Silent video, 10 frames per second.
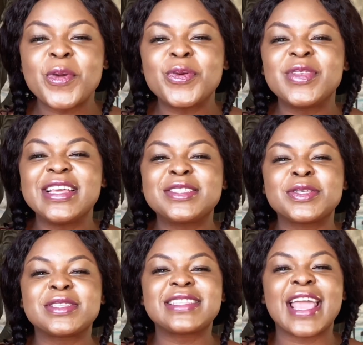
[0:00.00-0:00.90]
you need to
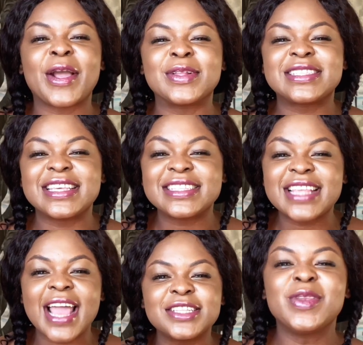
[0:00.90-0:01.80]
stay
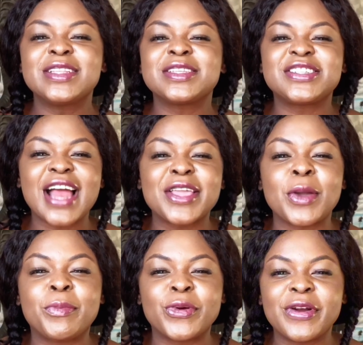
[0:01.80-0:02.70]
consistent, you need to track your
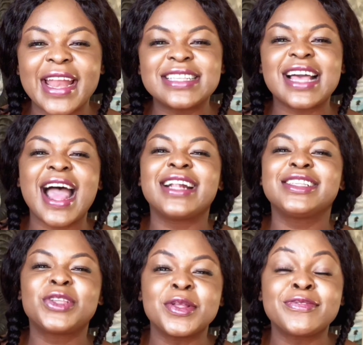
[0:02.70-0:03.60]
progress,
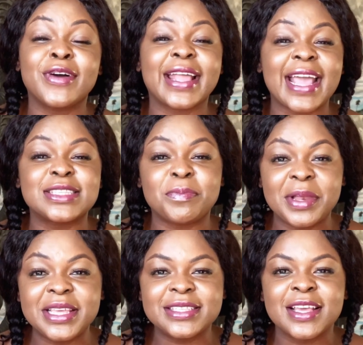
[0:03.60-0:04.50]
and don't forget,
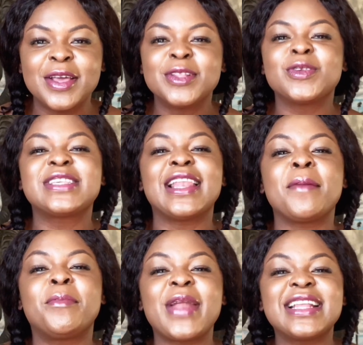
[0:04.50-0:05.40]
please, to
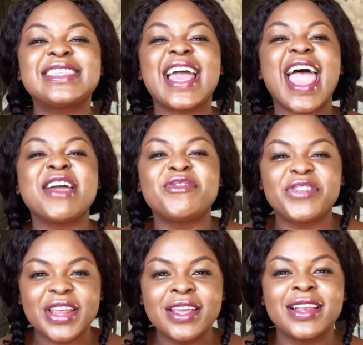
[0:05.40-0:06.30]
celebrate
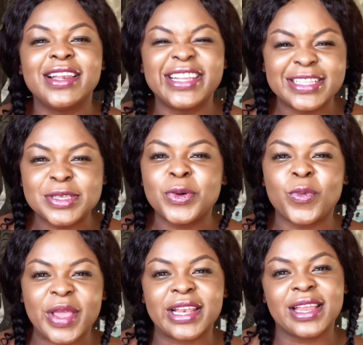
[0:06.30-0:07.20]
every little
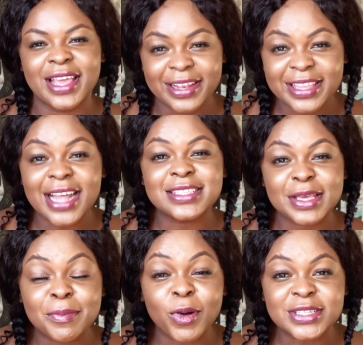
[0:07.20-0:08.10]
win. That's
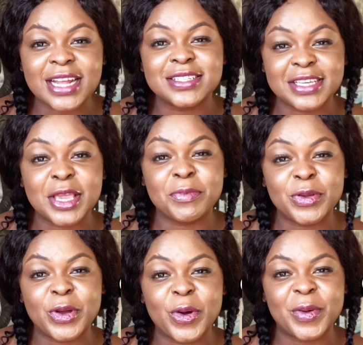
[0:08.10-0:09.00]
important to keep you
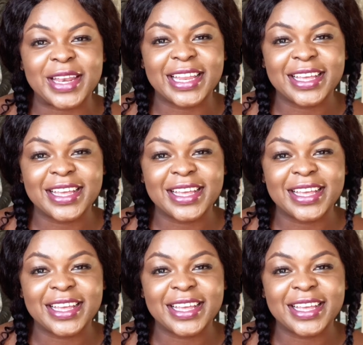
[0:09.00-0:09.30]
going.